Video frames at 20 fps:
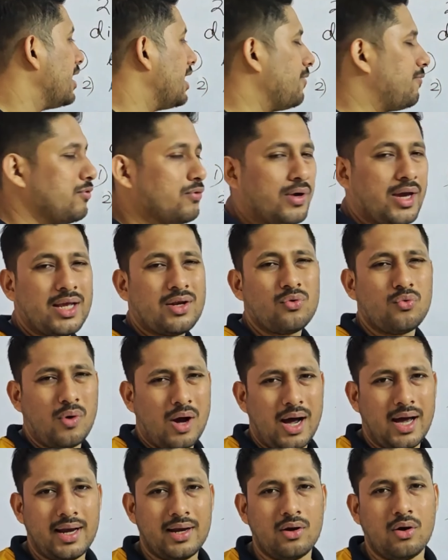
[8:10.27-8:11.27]
if you get
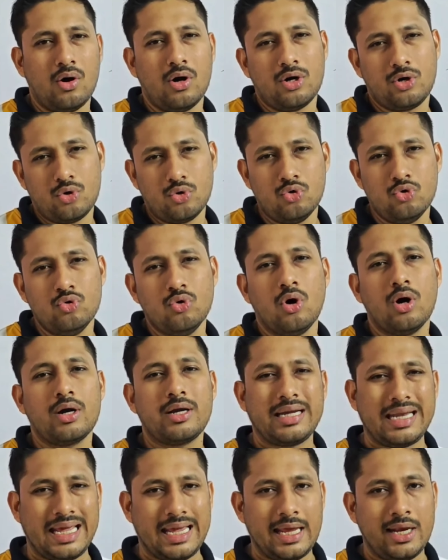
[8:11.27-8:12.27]
1 or 2
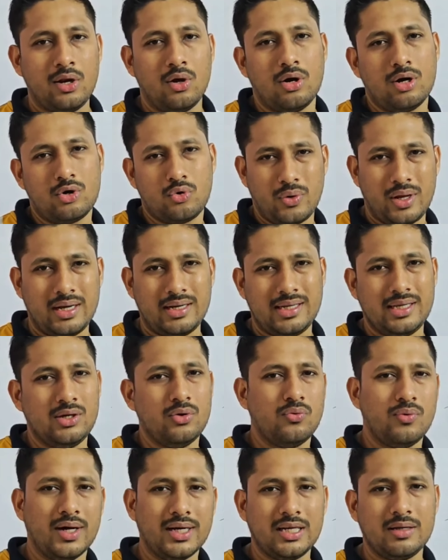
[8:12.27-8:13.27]
or 10 or
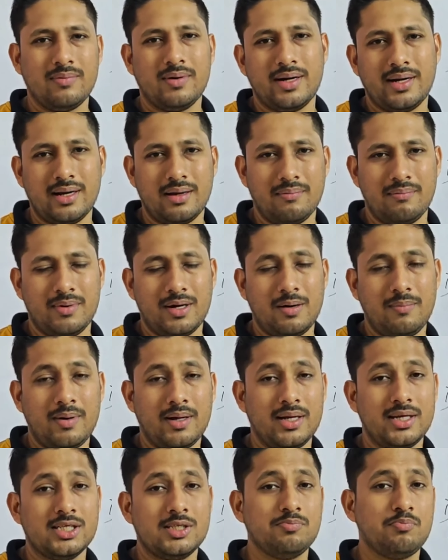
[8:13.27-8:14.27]
20, whatever number,
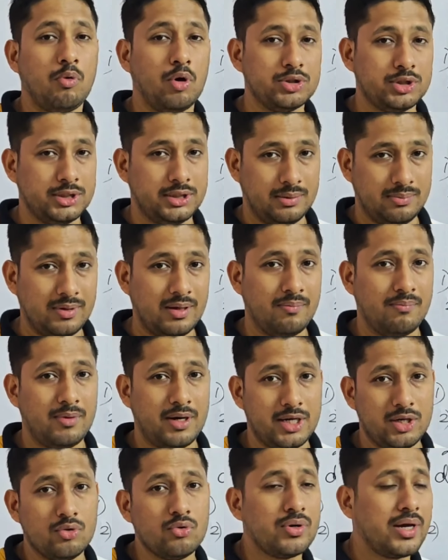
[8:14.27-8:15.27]
but this positive
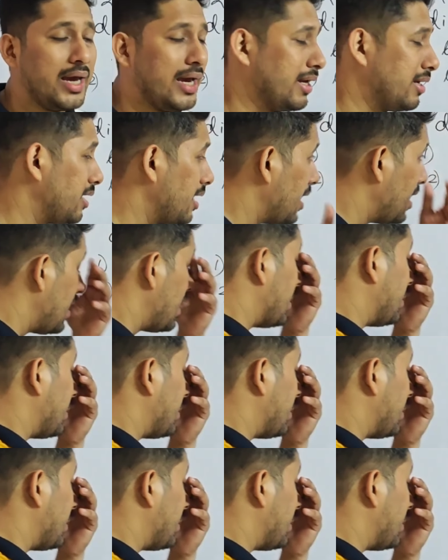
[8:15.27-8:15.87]
number you get,